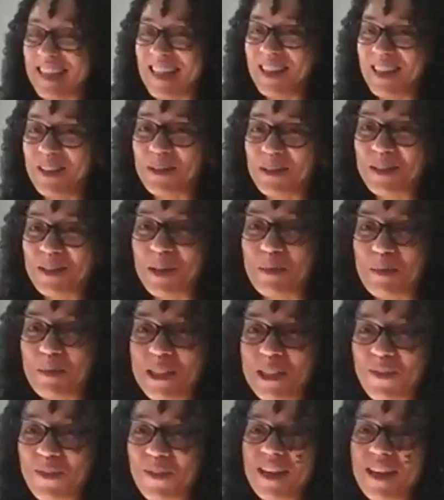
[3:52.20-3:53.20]
Thank you so
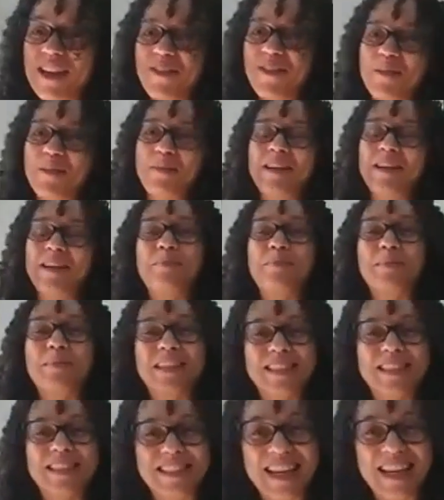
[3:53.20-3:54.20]
much for having me. I'm
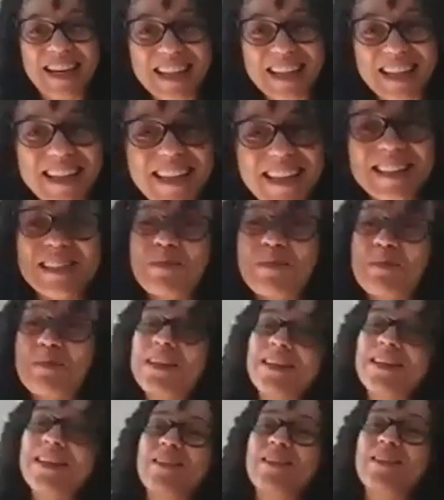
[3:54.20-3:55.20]
excited to
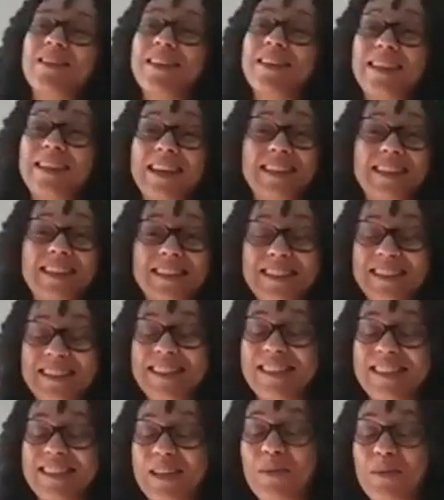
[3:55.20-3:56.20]
be here. And yes,
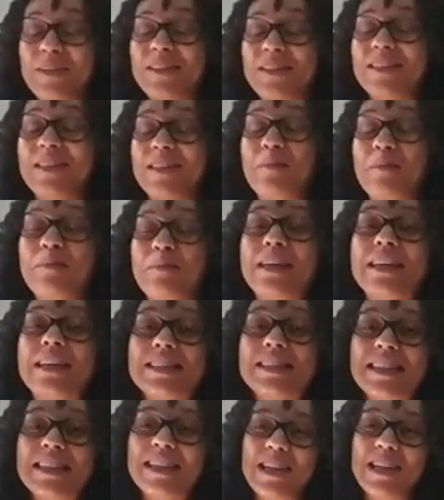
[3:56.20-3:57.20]
that was an
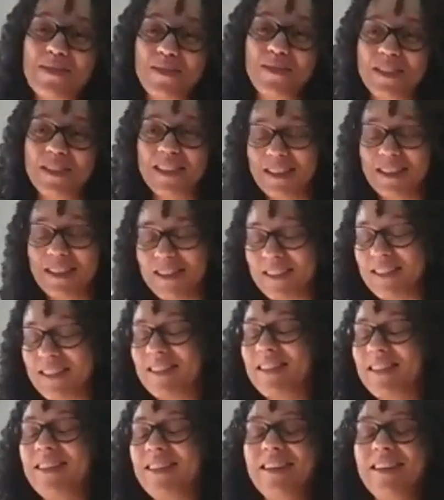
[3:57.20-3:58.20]
amazing
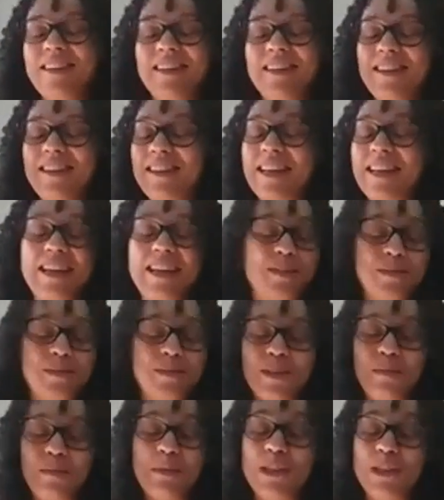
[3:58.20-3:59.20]
conversation. Thank
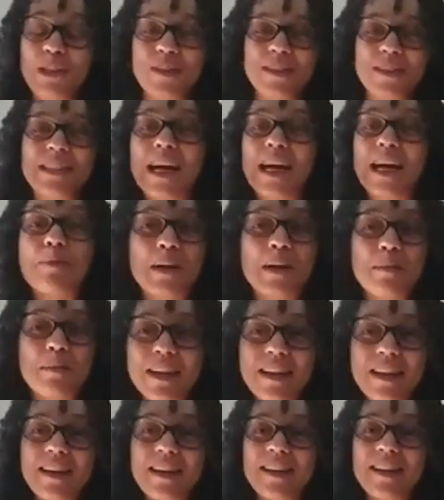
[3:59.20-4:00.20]
you so much for stopping
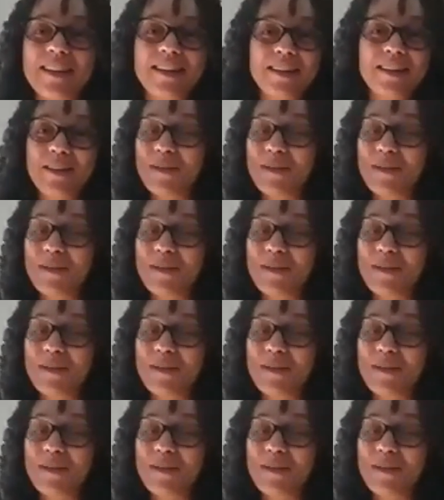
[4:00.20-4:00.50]
me.